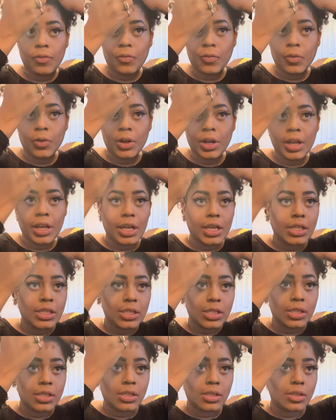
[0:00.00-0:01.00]

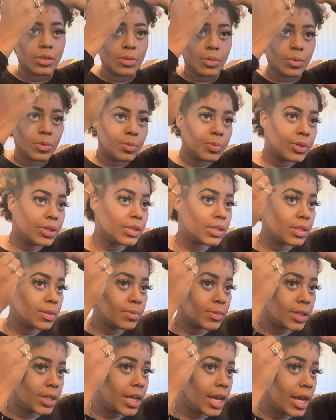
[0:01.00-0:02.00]
foreheads, and put
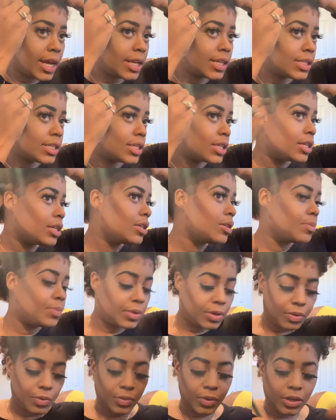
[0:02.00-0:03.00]
some dots, and you
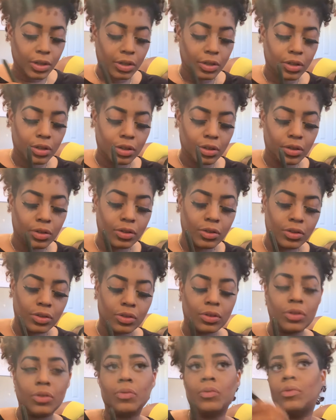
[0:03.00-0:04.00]
put one
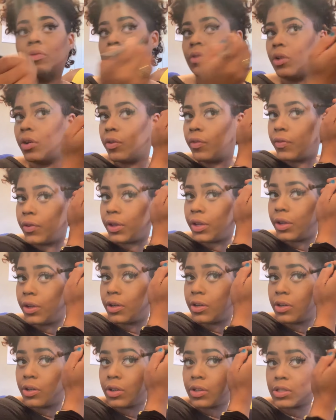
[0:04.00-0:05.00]
over
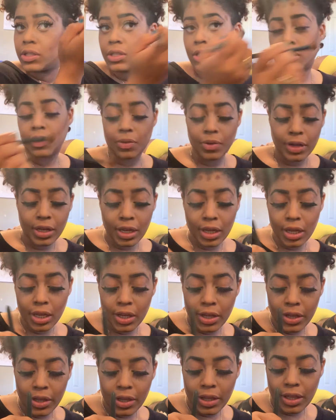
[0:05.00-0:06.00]
here also.
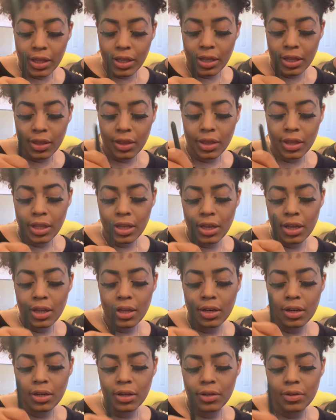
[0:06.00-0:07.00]
And
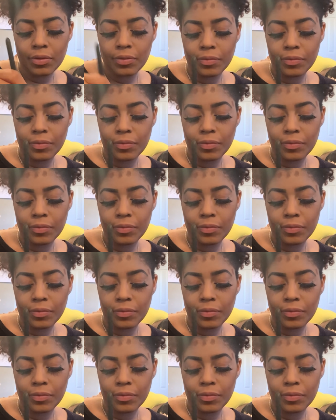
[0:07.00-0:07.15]
then